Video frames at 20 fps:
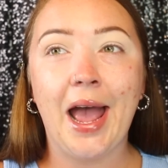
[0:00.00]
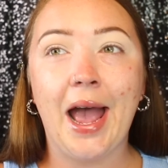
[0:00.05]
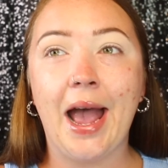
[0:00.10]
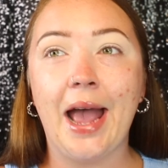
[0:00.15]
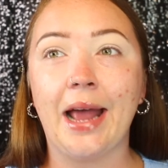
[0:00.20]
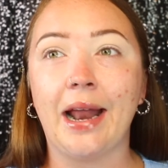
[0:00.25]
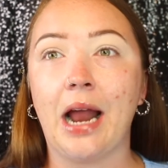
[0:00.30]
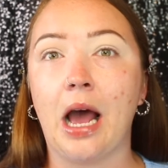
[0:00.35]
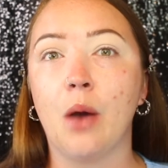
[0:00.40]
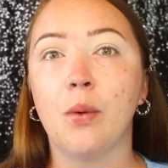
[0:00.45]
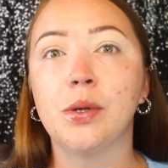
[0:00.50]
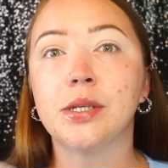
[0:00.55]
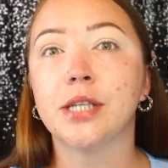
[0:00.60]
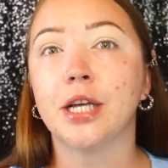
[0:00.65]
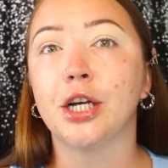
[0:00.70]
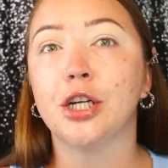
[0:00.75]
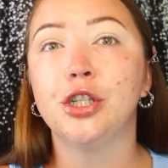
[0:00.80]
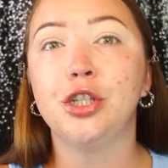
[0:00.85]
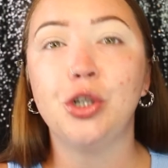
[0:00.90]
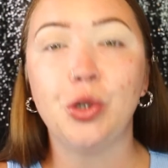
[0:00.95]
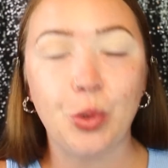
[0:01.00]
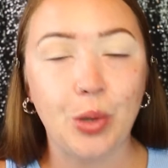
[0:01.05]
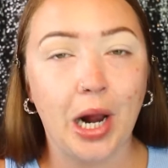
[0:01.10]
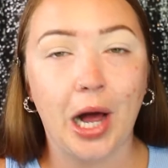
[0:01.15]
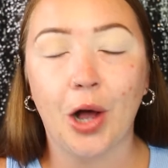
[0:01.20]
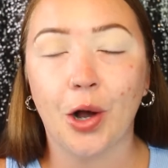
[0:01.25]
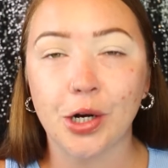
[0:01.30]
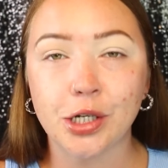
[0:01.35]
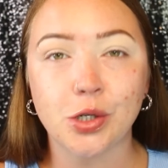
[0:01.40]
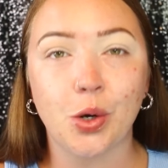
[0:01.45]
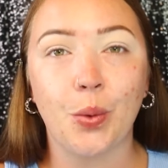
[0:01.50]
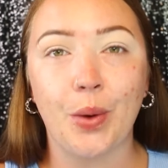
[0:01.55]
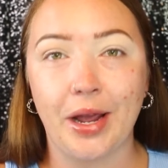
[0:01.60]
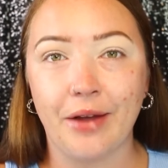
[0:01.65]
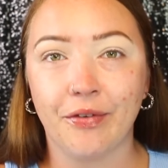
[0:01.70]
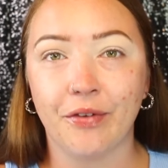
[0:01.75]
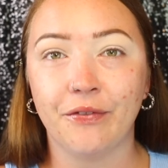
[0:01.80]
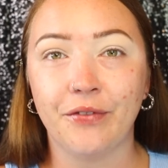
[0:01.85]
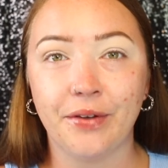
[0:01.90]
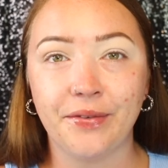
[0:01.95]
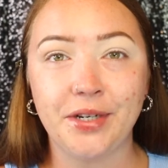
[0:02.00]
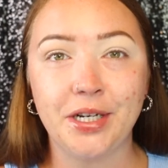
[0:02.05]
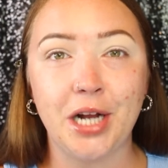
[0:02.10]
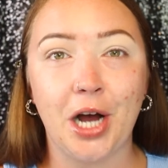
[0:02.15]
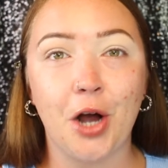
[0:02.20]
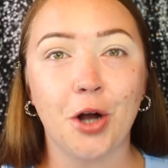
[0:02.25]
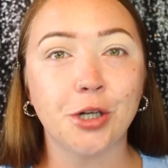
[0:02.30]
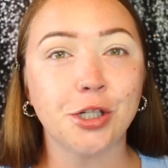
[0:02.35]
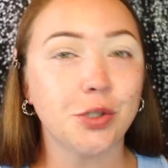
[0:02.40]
And I was like $2 away from $50.